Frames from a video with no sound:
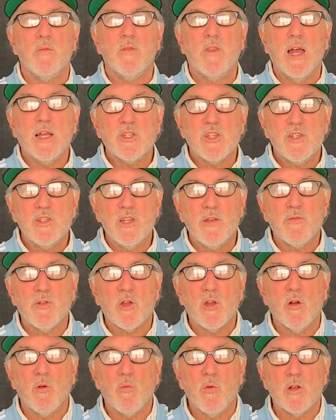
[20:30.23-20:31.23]
That's a
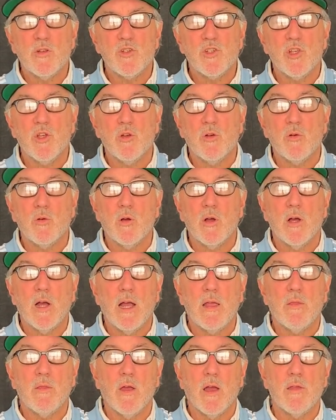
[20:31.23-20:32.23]
difficult one too,
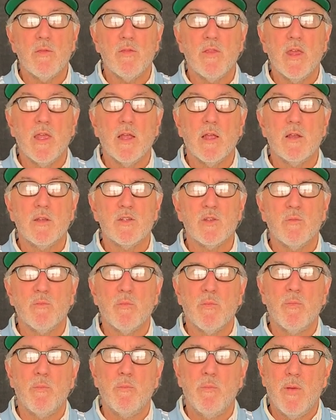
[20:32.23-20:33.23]
I think, to
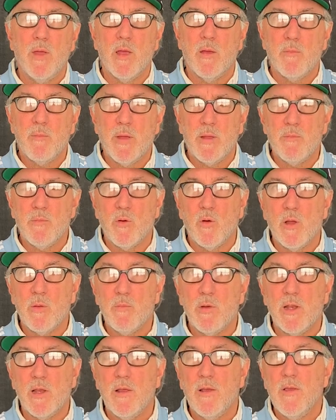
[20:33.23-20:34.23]
pinpoint,
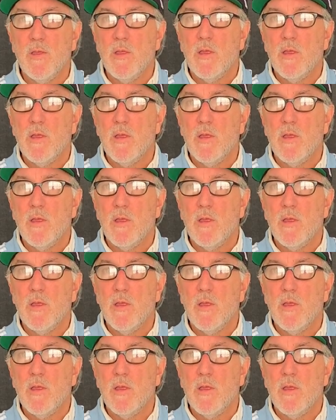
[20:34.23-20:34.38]
but